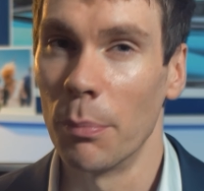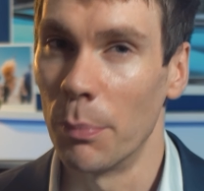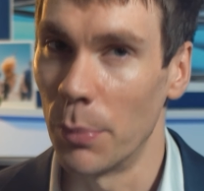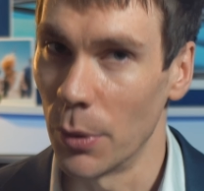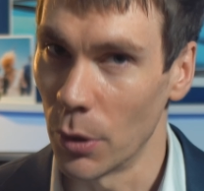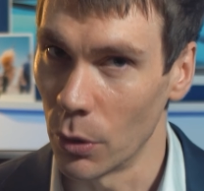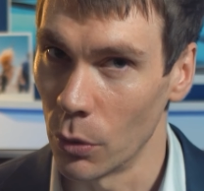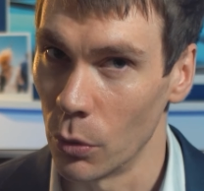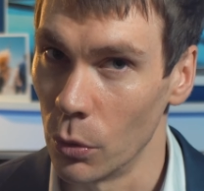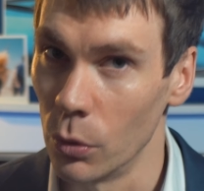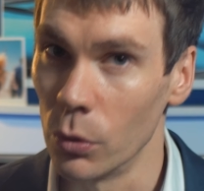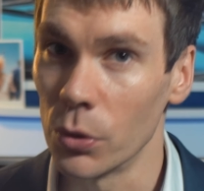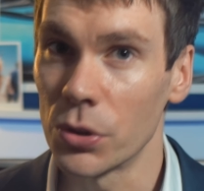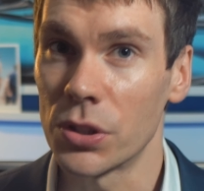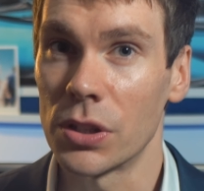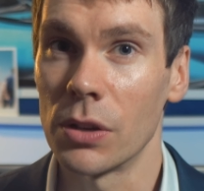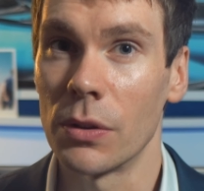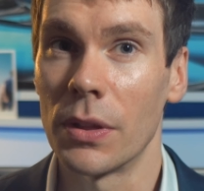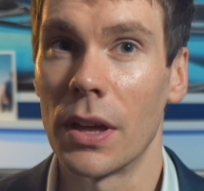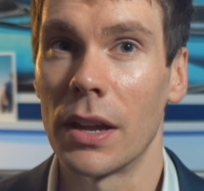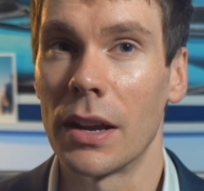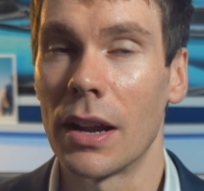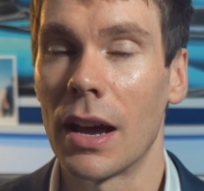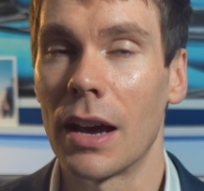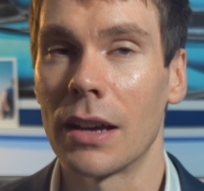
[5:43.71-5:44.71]
but
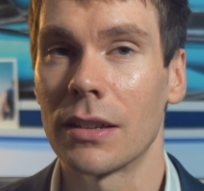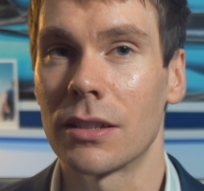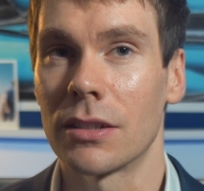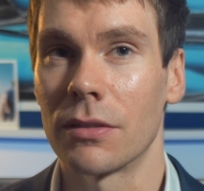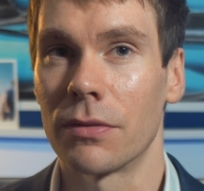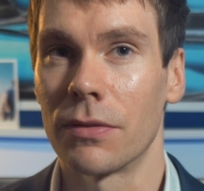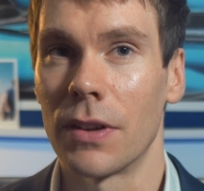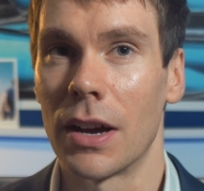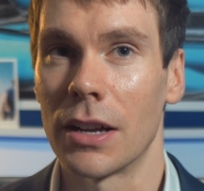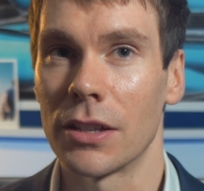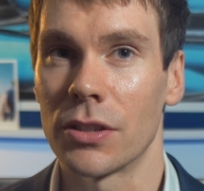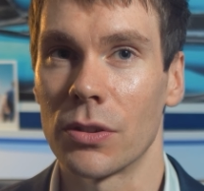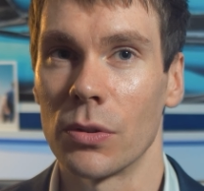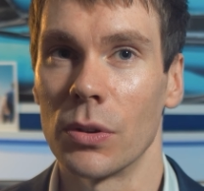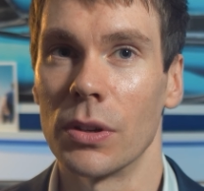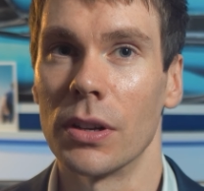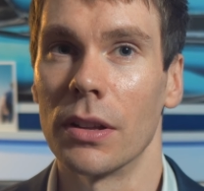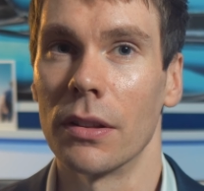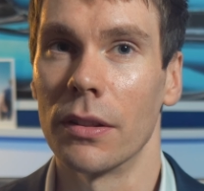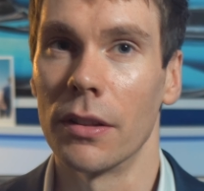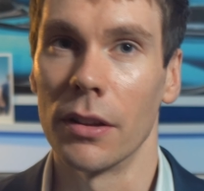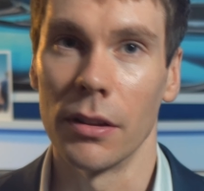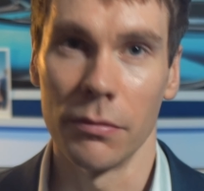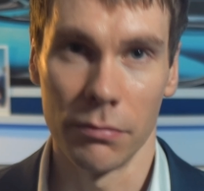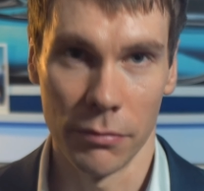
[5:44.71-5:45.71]
also then has to factor in
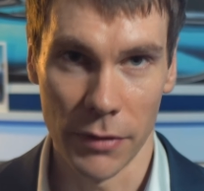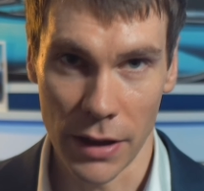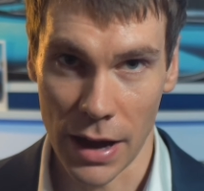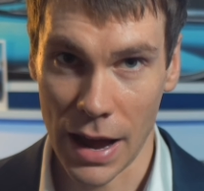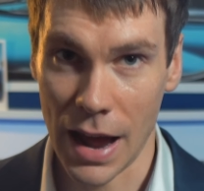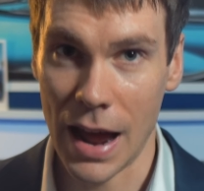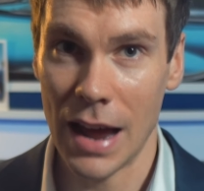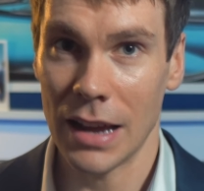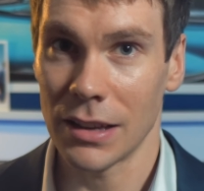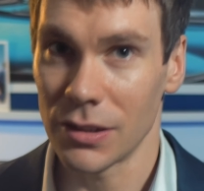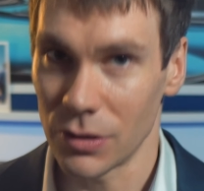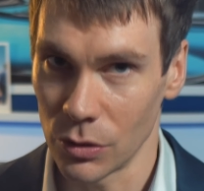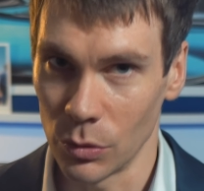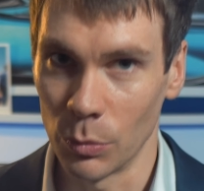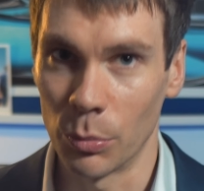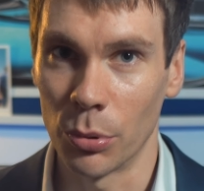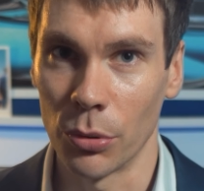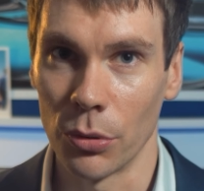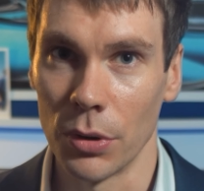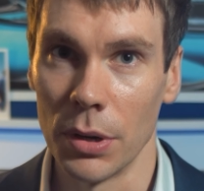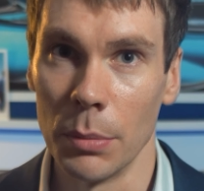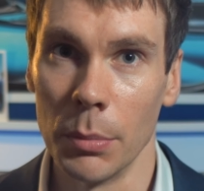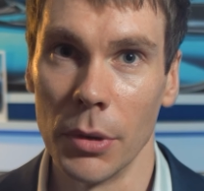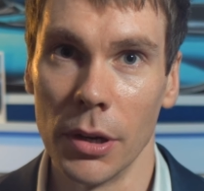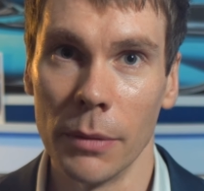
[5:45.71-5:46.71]
the, the hassle
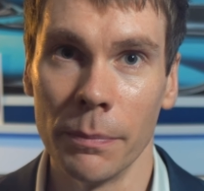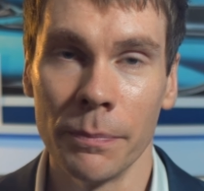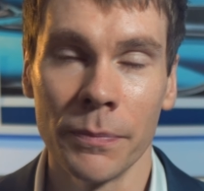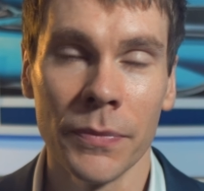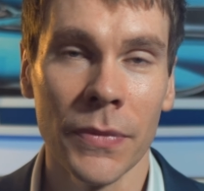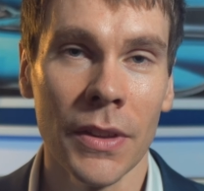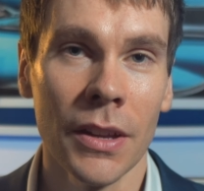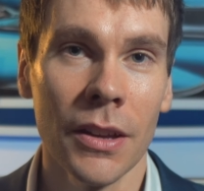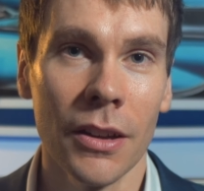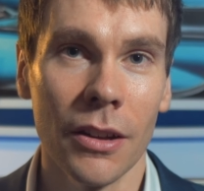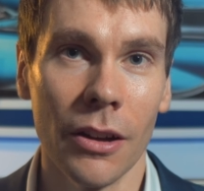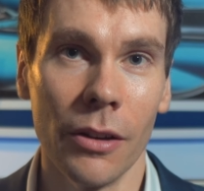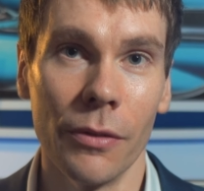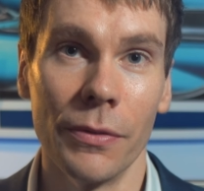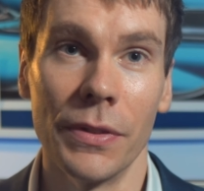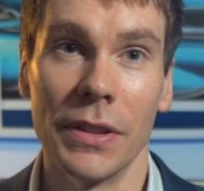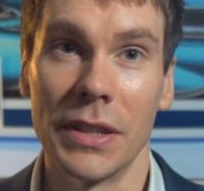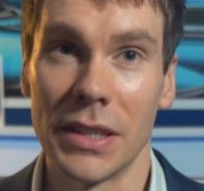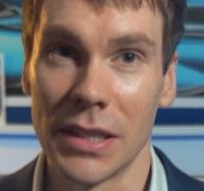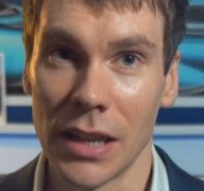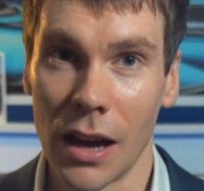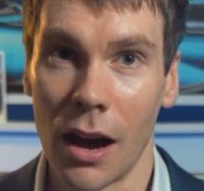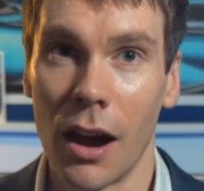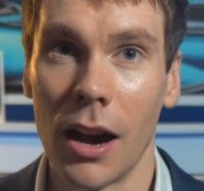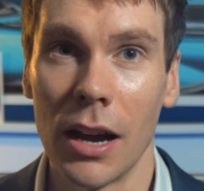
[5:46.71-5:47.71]
premium of the
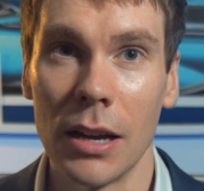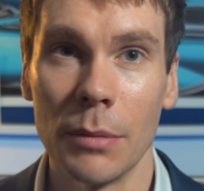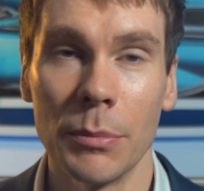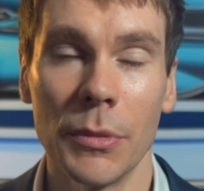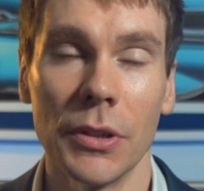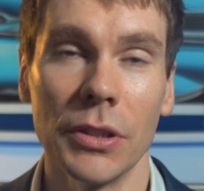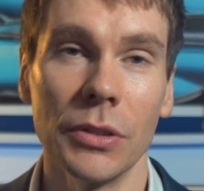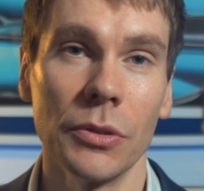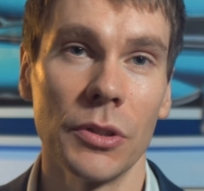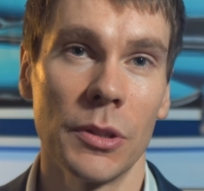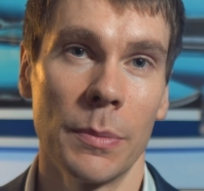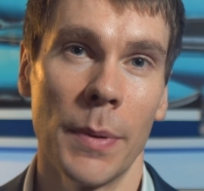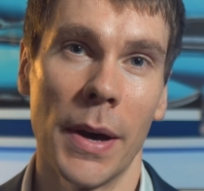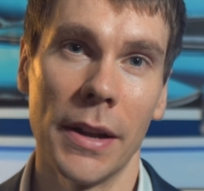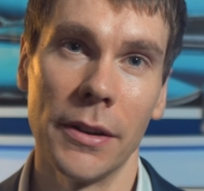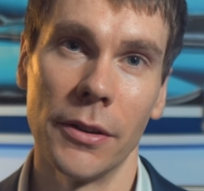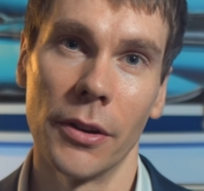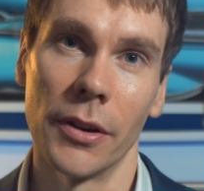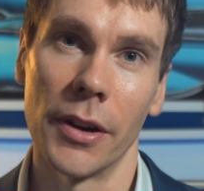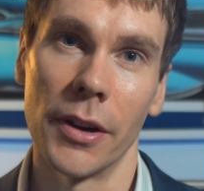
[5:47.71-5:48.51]
time that you'll spend